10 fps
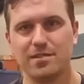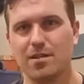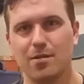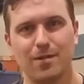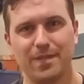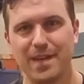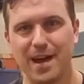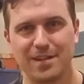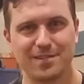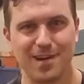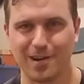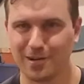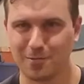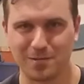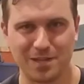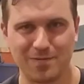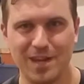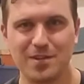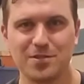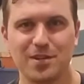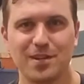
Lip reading: You don't want that. It's not going to relieve tension.